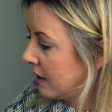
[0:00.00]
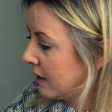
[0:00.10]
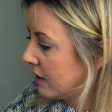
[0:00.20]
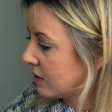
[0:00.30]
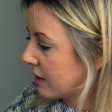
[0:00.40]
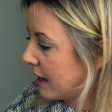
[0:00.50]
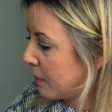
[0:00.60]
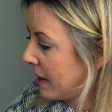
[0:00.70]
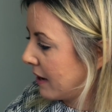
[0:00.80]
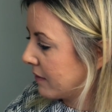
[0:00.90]
so that
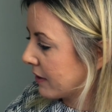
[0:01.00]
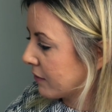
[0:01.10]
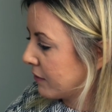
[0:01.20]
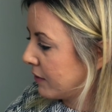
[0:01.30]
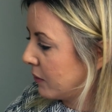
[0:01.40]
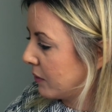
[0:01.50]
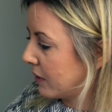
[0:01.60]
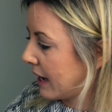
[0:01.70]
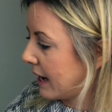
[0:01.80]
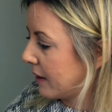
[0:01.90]
pelvic floor
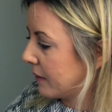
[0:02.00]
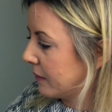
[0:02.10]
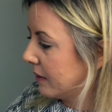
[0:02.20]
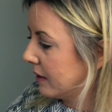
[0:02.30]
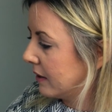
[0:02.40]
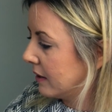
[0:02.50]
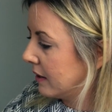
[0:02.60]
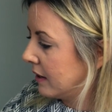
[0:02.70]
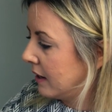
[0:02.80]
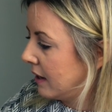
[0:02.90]
now
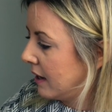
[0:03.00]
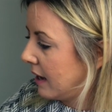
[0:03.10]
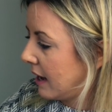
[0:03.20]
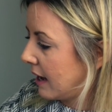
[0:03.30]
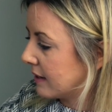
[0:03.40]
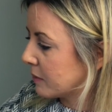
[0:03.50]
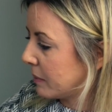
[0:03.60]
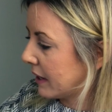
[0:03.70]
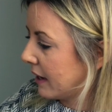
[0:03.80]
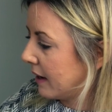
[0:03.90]
has
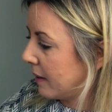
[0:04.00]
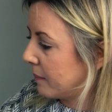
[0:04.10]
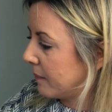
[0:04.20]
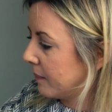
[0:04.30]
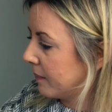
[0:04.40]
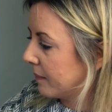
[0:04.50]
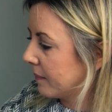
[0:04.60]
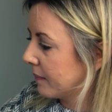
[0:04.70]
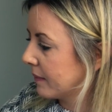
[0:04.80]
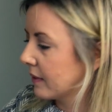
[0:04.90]
become
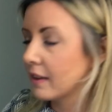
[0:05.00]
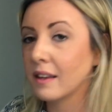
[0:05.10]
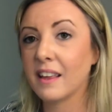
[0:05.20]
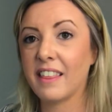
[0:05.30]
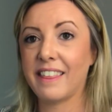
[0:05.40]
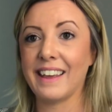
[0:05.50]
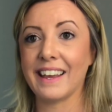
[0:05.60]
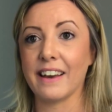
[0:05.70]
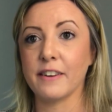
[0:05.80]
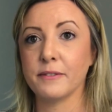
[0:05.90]

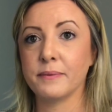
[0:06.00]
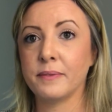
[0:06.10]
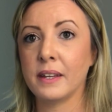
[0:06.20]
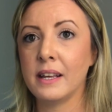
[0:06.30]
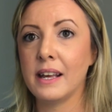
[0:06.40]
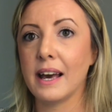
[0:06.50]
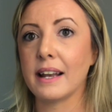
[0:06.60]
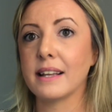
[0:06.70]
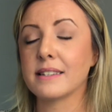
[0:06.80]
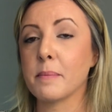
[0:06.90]
thicker.
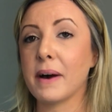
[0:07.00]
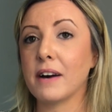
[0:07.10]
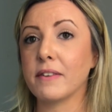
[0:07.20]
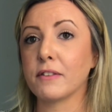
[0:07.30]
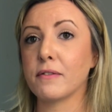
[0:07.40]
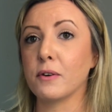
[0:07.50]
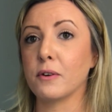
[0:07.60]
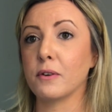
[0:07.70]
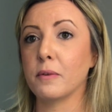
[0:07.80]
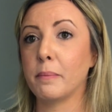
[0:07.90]
And as the pelvic
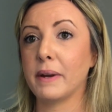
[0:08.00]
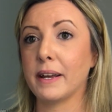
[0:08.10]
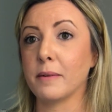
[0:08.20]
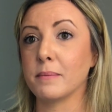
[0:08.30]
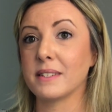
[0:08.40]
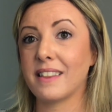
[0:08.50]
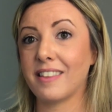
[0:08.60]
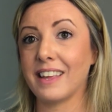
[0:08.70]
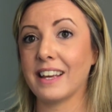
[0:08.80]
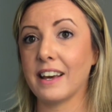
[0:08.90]
floor becomes
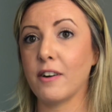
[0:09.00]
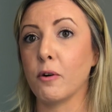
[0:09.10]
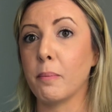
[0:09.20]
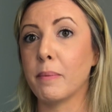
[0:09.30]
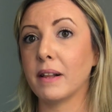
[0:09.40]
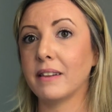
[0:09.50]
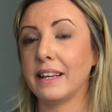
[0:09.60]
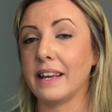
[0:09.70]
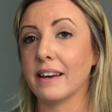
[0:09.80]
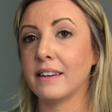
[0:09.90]
thicker or
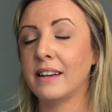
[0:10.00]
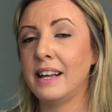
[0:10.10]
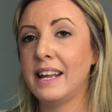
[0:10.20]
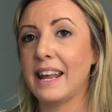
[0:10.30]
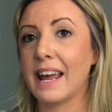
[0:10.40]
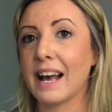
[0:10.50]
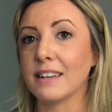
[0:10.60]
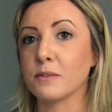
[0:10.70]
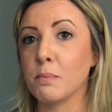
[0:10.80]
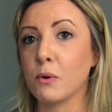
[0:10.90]
bulkier, it
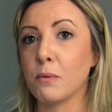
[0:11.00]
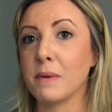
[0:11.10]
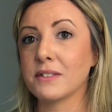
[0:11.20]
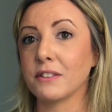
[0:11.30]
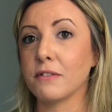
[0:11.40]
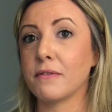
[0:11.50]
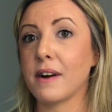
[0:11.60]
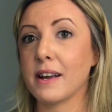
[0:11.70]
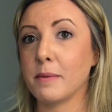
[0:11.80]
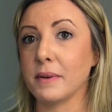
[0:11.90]
has more muscle
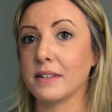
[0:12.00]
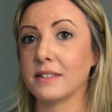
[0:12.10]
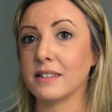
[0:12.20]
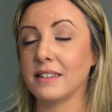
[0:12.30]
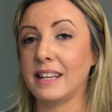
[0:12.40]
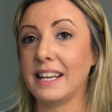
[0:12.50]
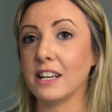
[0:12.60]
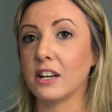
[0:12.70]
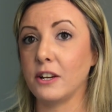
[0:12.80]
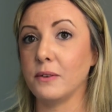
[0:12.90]
fibres
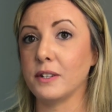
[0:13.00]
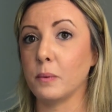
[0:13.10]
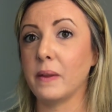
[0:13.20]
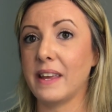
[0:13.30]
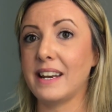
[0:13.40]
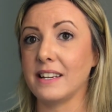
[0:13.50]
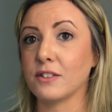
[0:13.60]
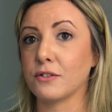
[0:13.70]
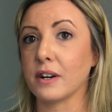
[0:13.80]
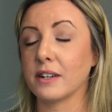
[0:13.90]
included within its
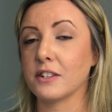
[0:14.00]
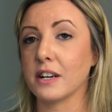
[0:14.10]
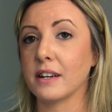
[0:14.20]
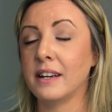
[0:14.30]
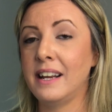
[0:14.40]
structure.